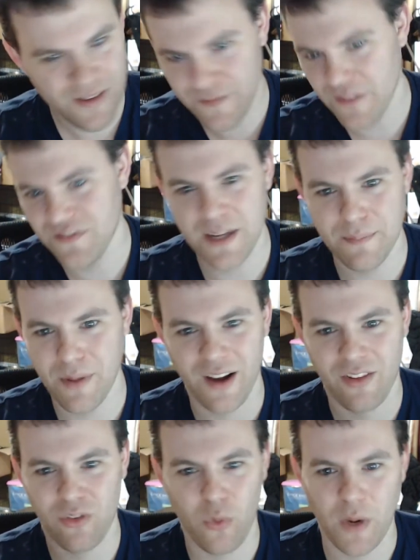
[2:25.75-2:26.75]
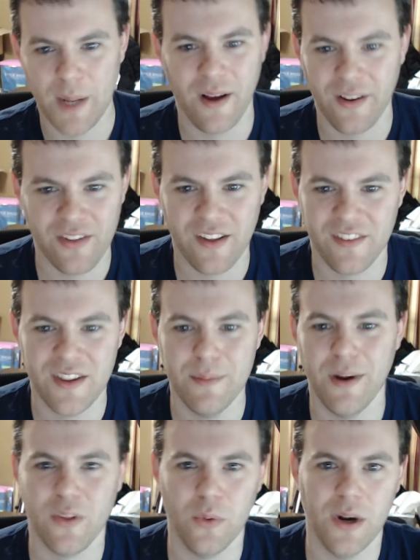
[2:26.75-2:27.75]
$15, $20,
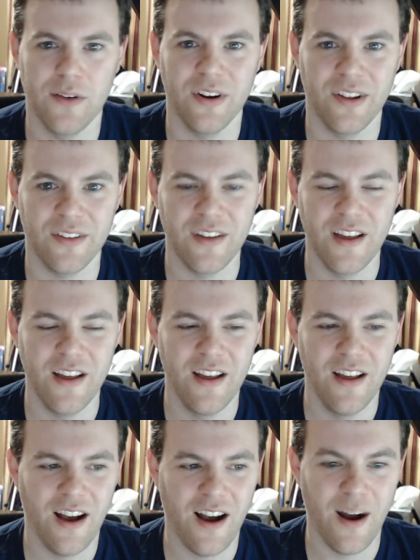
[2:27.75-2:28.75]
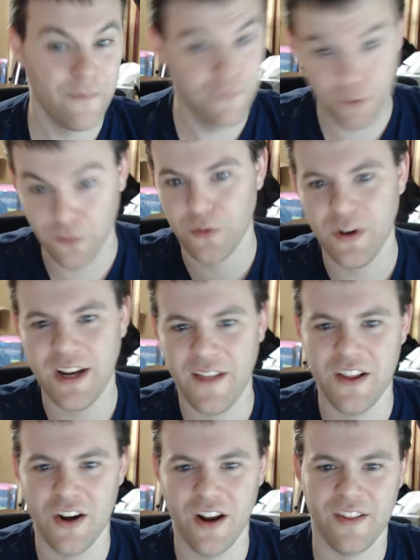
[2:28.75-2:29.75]
$60, whatever it is, for free on
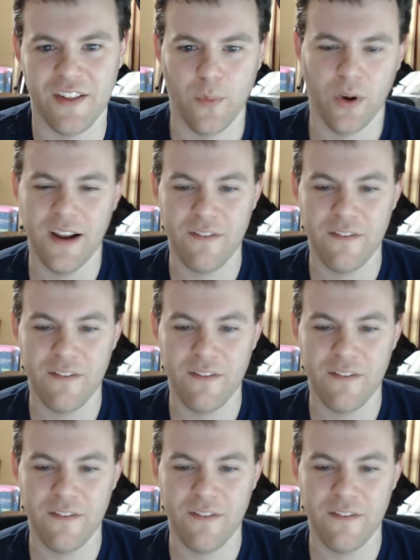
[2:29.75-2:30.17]
the internet somewhere.